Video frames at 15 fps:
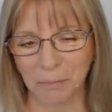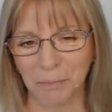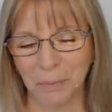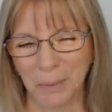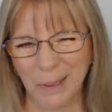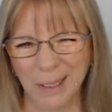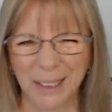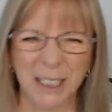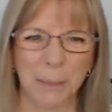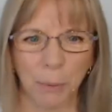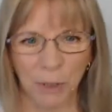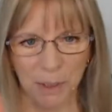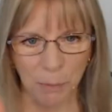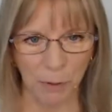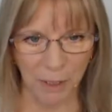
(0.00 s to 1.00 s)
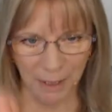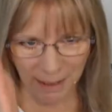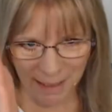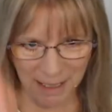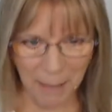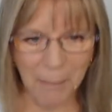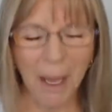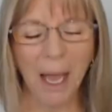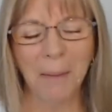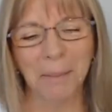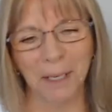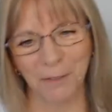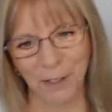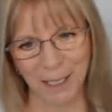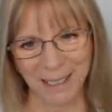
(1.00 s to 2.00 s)
well, support's more your stem, but
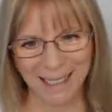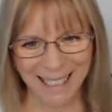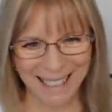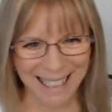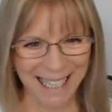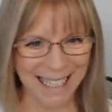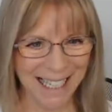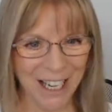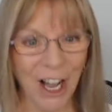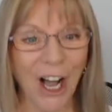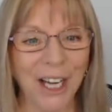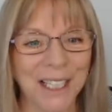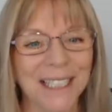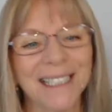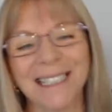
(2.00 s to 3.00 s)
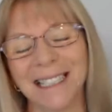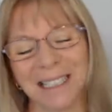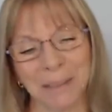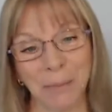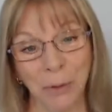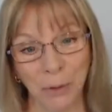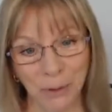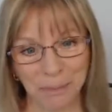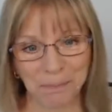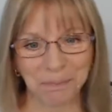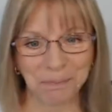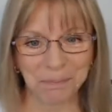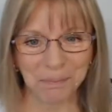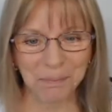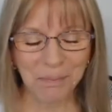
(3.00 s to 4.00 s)
if you can need any guidance, it's more
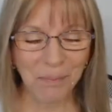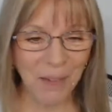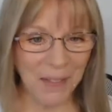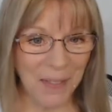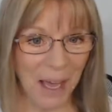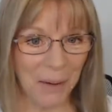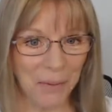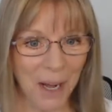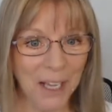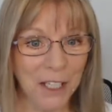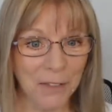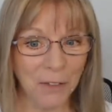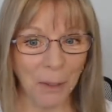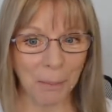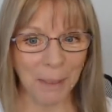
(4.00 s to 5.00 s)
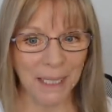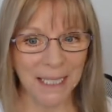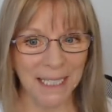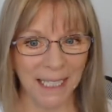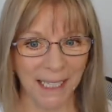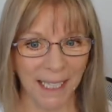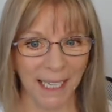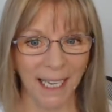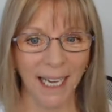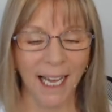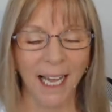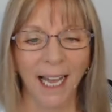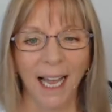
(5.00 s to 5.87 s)
that way. You've got plenty there.